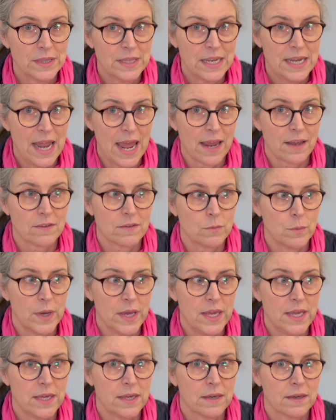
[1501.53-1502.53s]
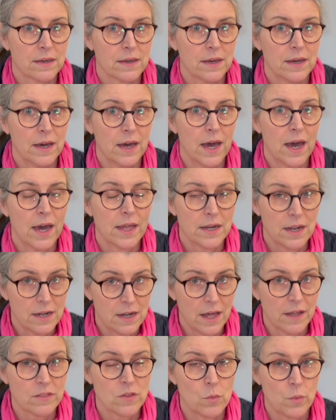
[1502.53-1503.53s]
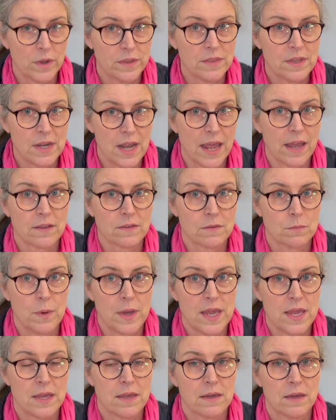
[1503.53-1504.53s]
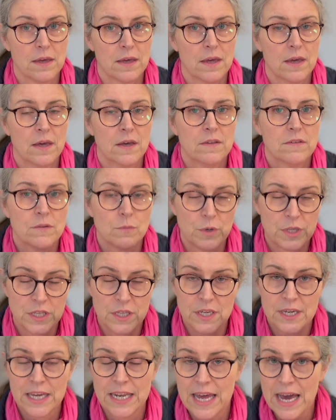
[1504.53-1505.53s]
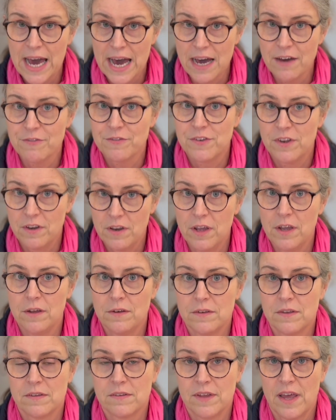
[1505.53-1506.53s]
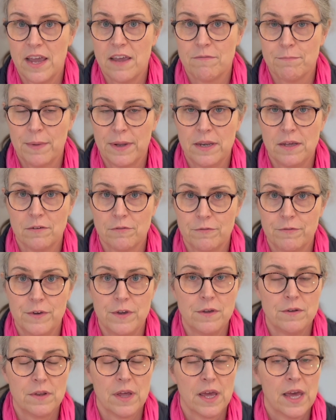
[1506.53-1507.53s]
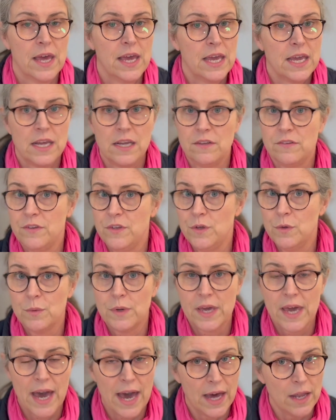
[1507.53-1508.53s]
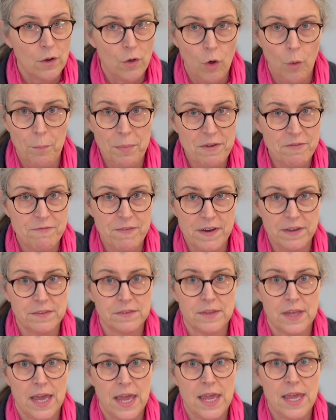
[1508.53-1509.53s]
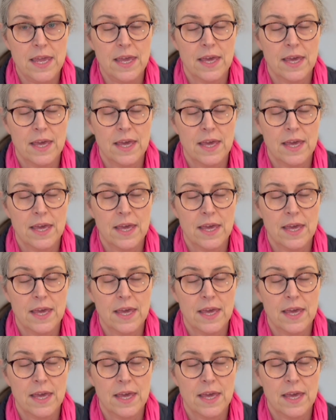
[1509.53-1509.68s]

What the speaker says: the next week and another one the next week. So what you're going to have to do to save money on food is you cannot be fussy